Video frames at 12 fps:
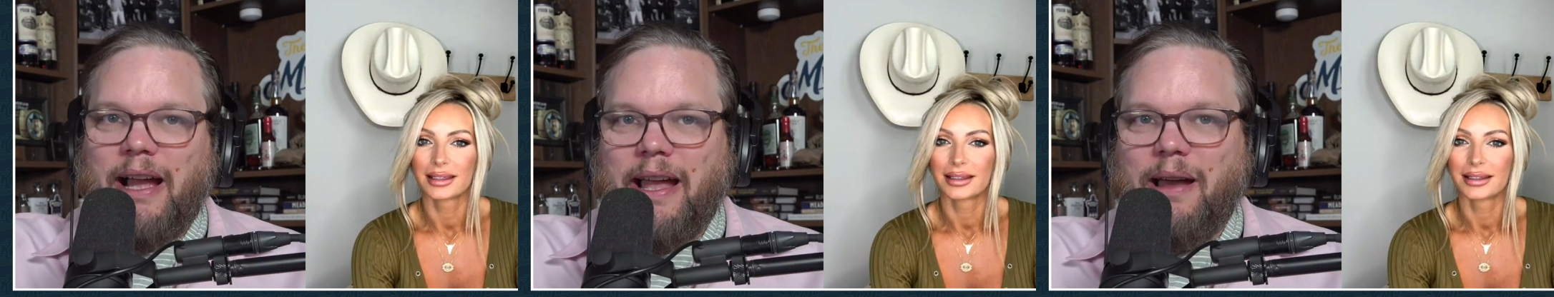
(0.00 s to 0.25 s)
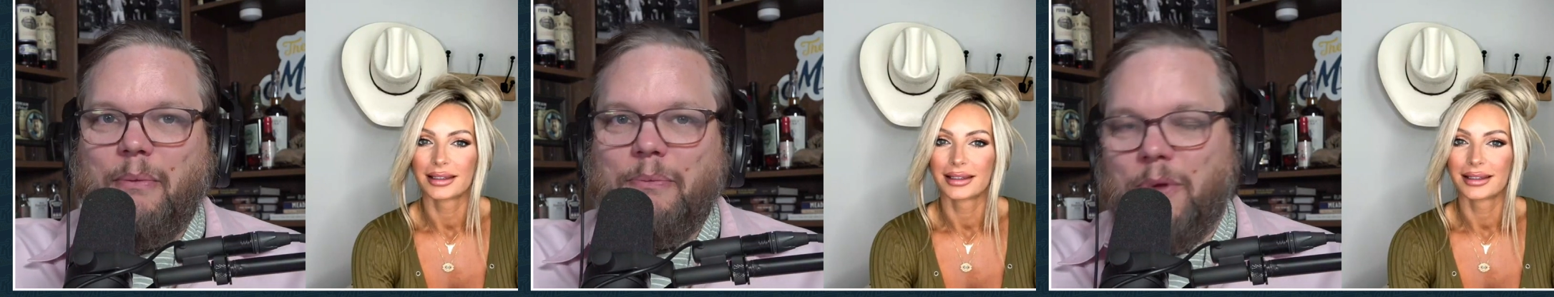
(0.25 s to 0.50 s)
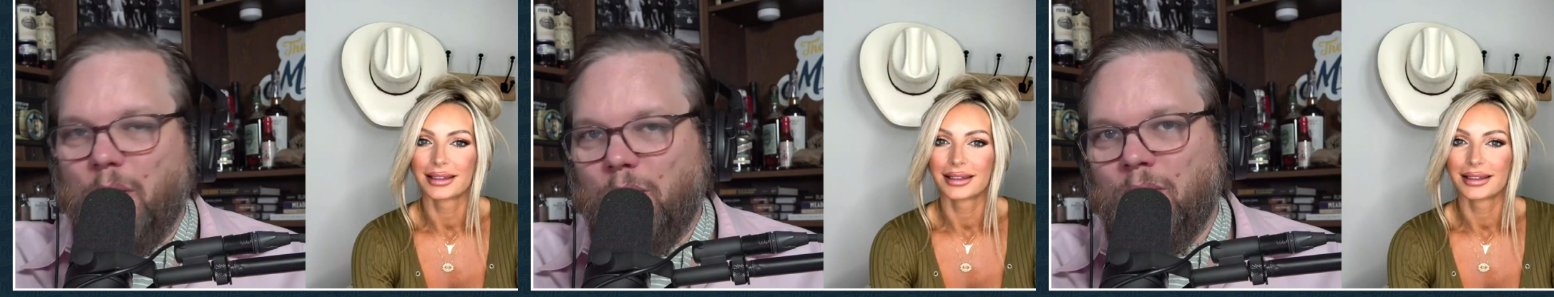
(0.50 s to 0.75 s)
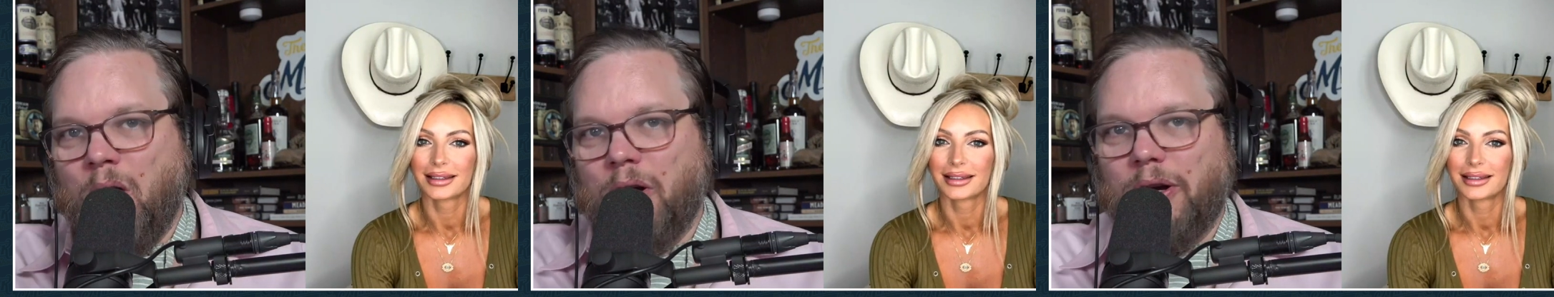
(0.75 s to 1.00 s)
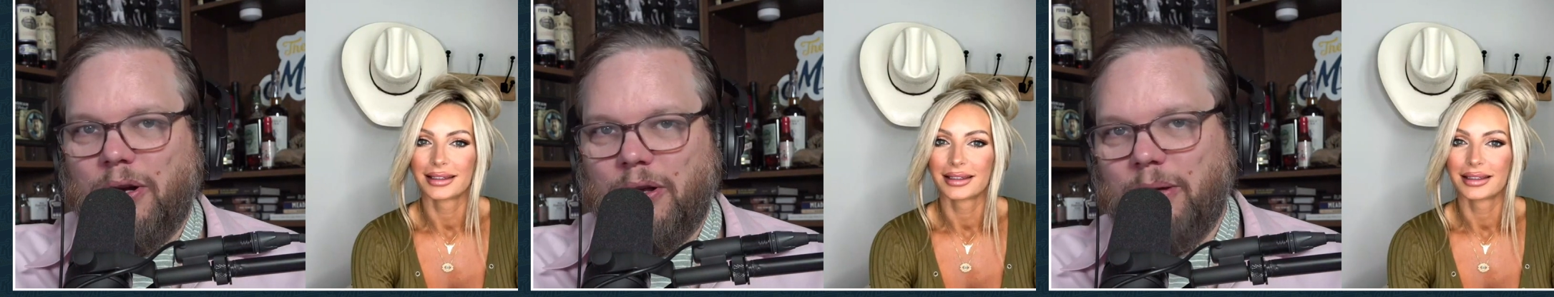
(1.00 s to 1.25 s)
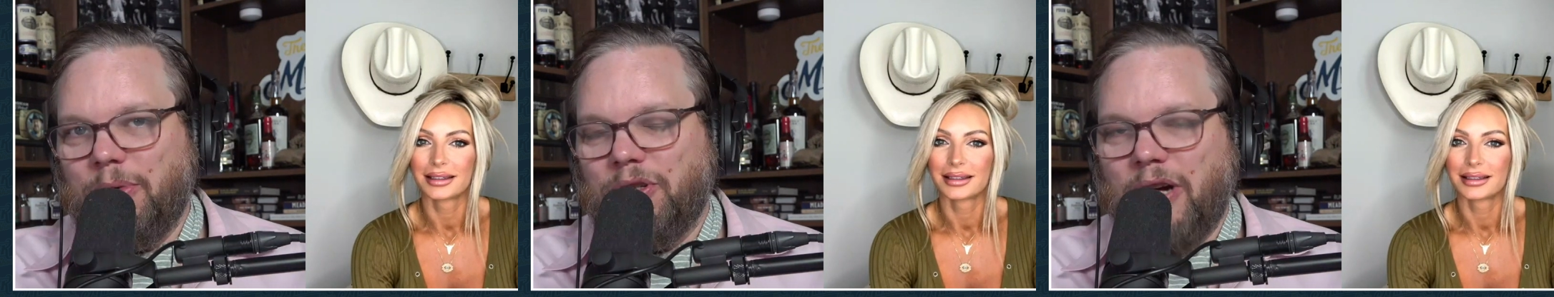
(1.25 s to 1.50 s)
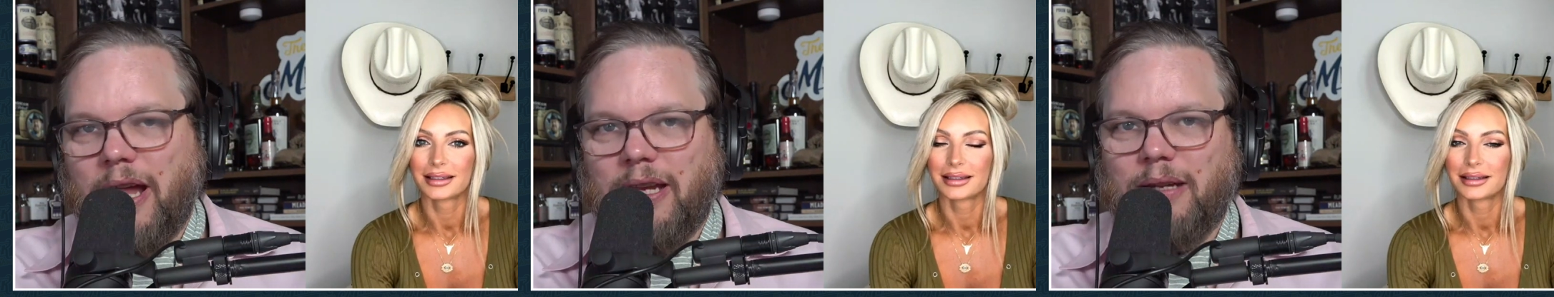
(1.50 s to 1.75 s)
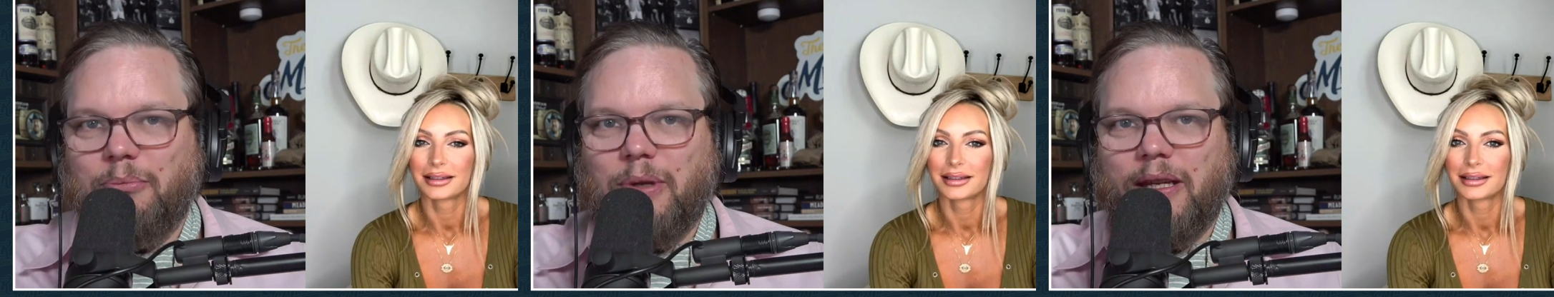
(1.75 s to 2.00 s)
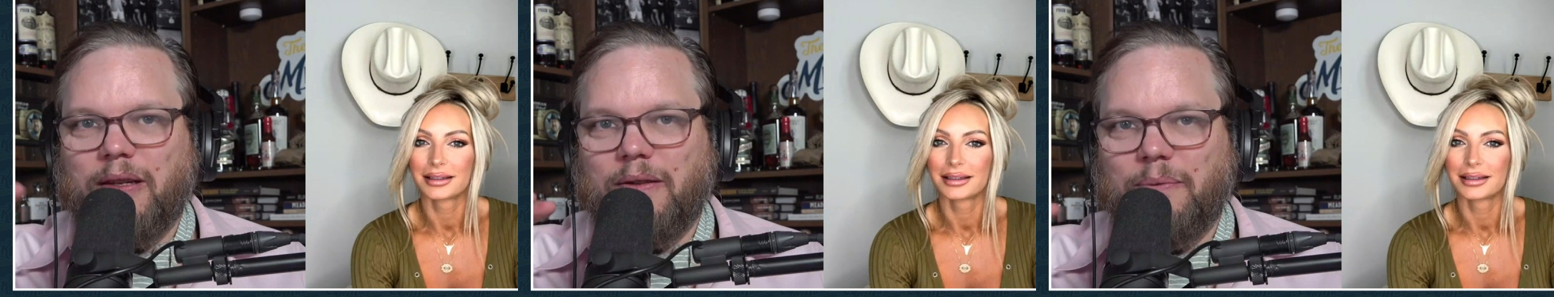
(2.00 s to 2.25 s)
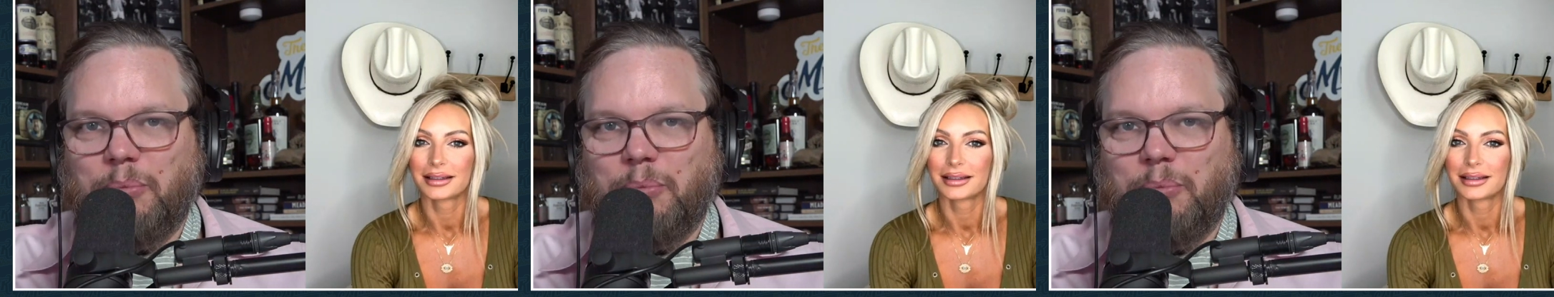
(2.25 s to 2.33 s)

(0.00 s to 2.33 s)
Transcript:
Speaker 1: I am no longer going to be trying to be a